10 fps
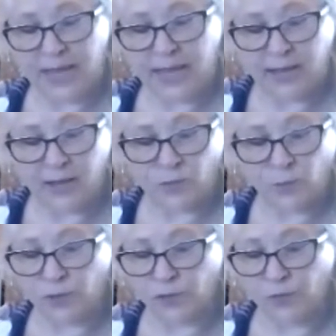And
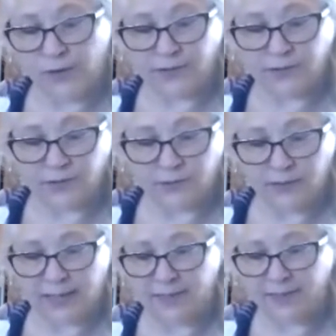we're going to
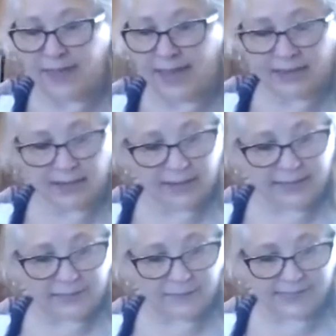let that
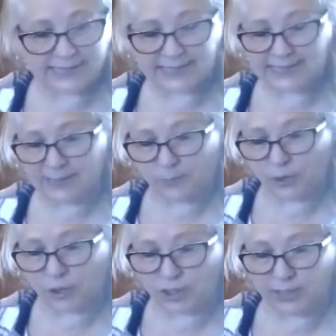kind of
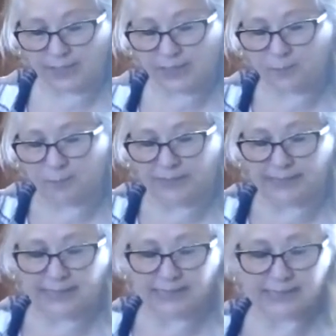simmer in
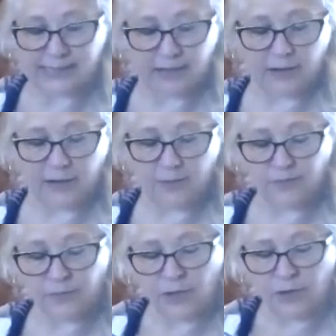place here
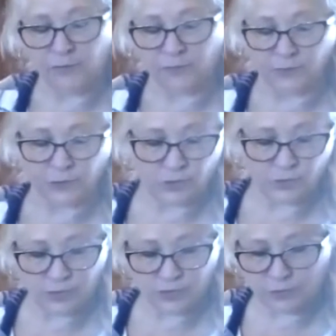for
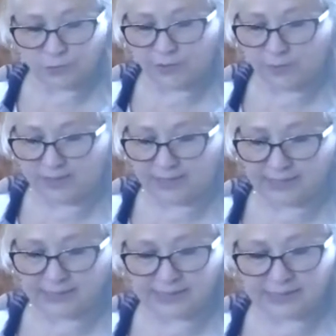2 to 3
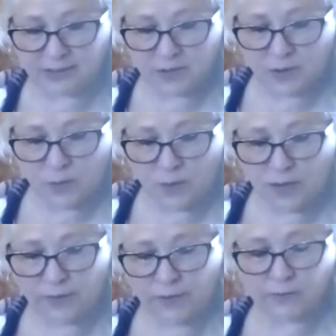minutes
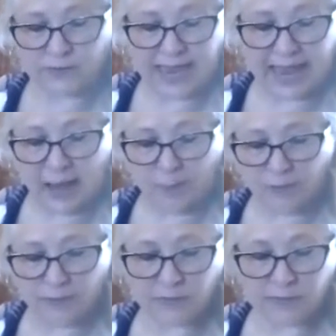while those
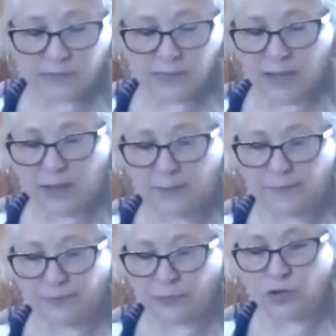apples
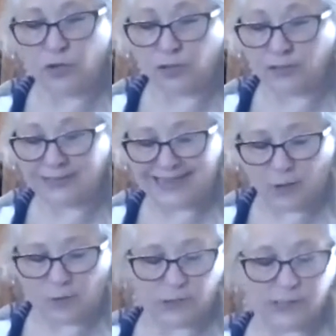cook
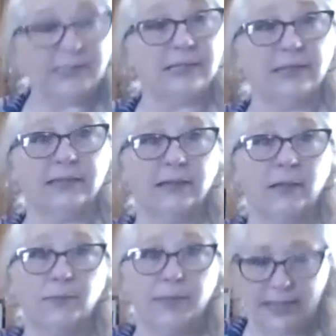down just a little
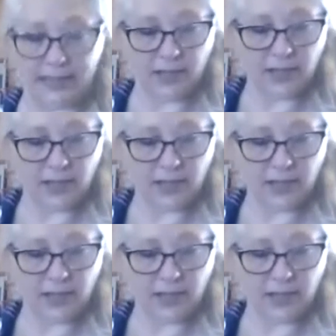bit.